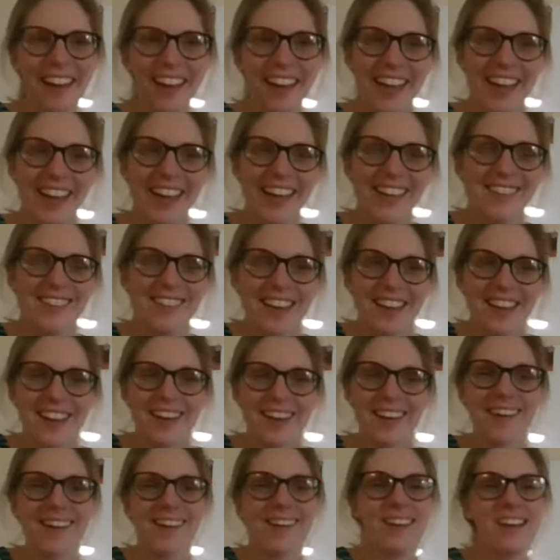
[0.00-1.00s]
Hey
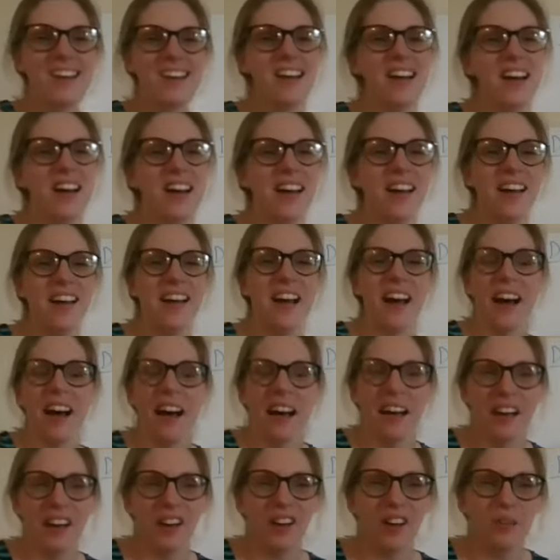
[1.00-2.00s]
there.
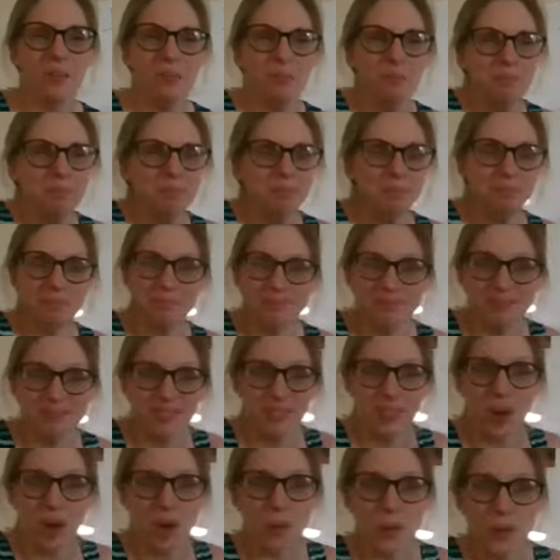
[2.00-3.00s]

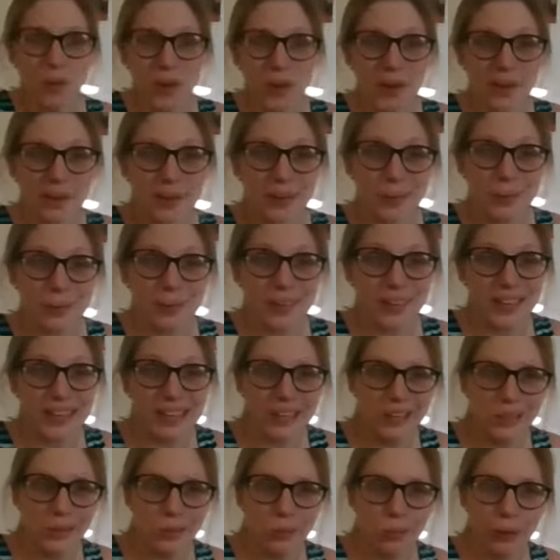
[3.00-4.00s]
Hope you had a good
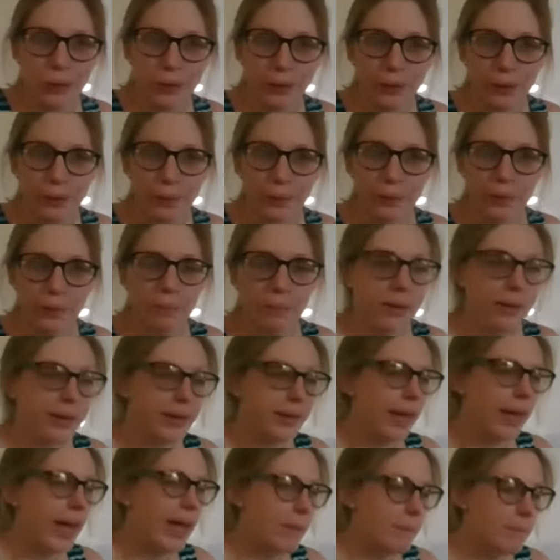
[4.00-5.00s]
weekend. Welcome to
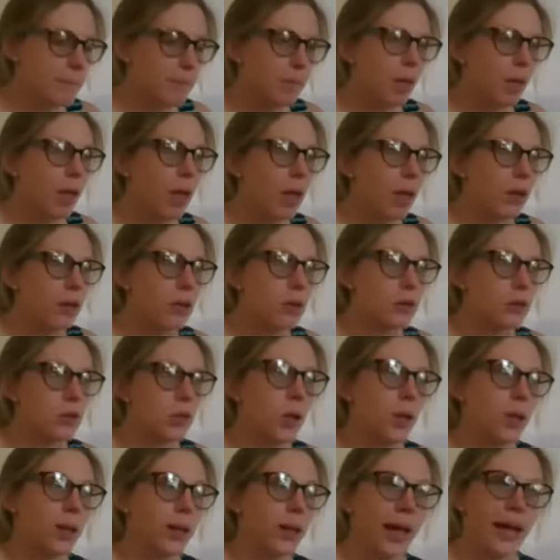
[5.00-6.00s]
Monday.
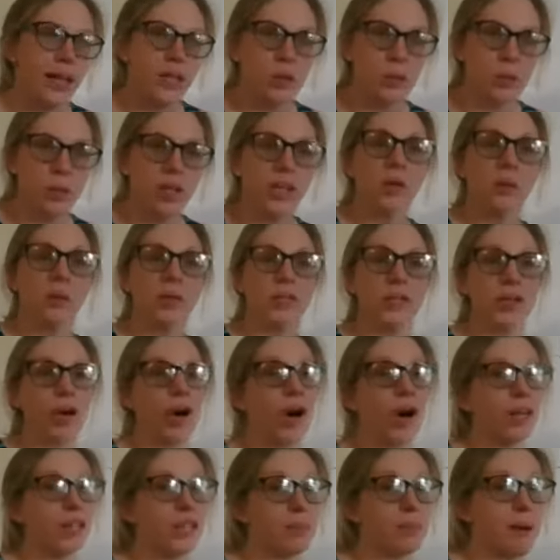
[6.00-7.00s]
So last week we
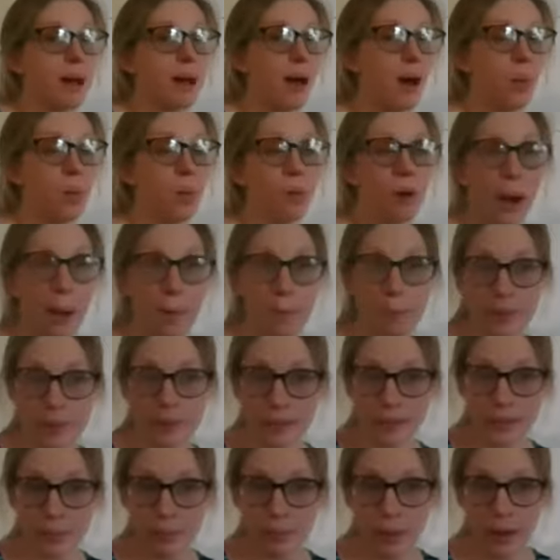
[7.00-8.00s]
talked about
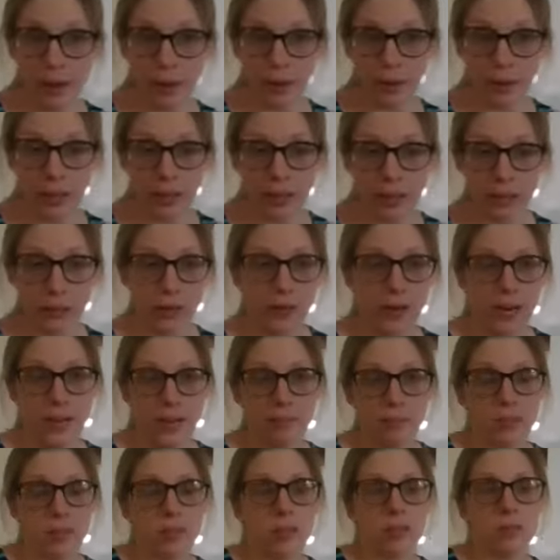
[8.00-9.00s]
properties of
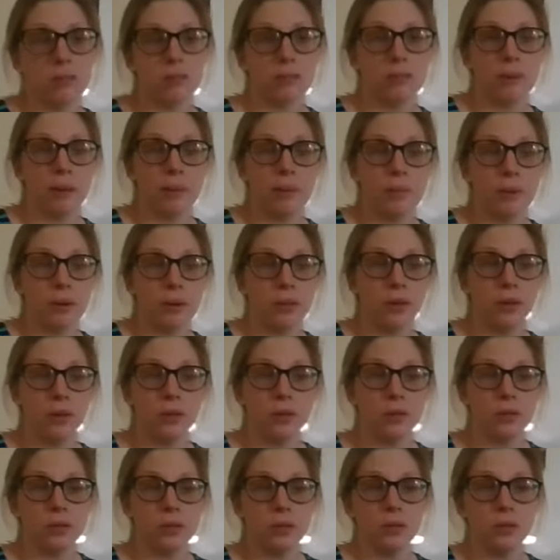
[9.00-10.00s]
parallelograms. Remember
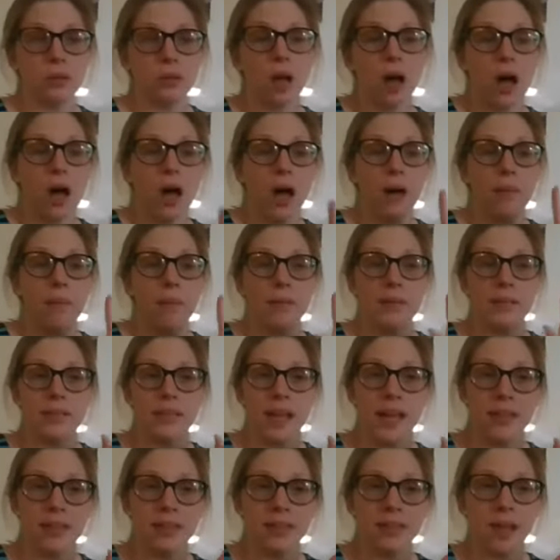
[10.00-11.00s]
those is
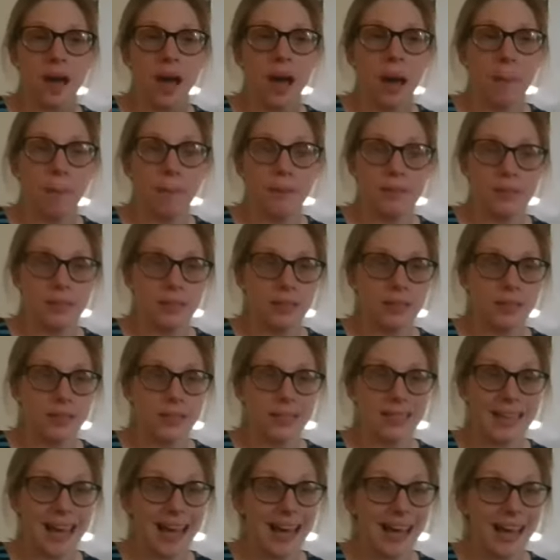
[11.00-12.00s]
that opposite
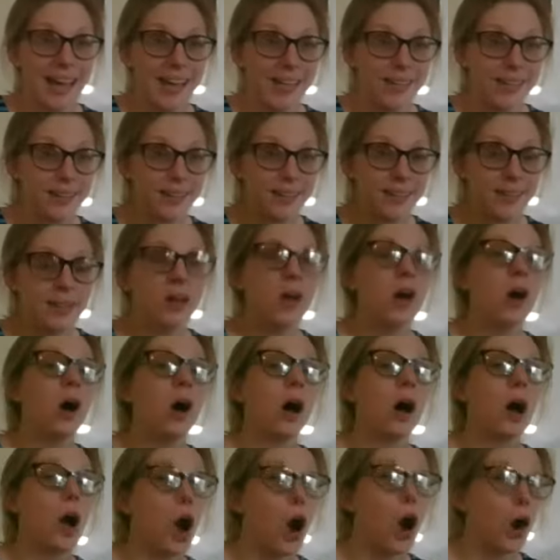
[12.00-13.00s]
sides
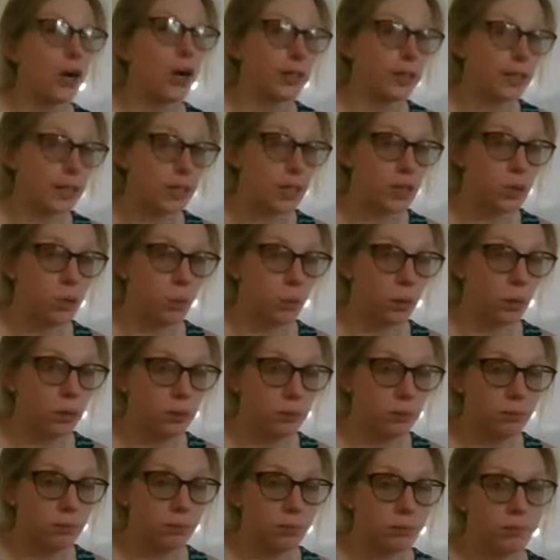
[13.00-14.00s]
are
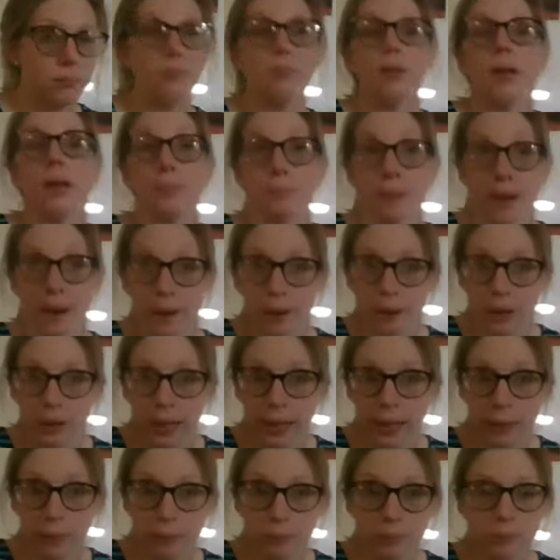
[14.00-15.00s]
equal and
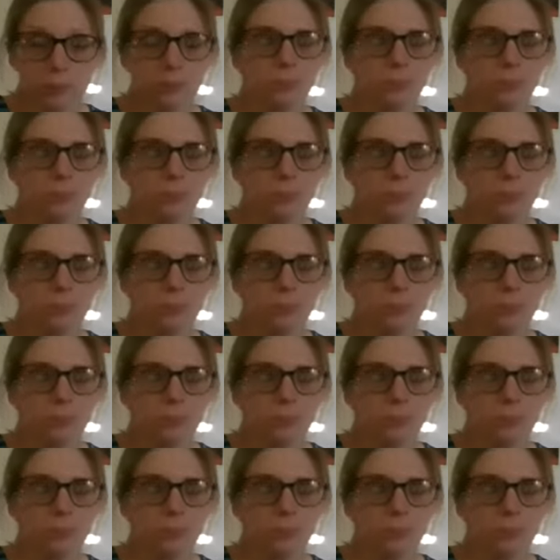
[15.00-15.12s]
parallel.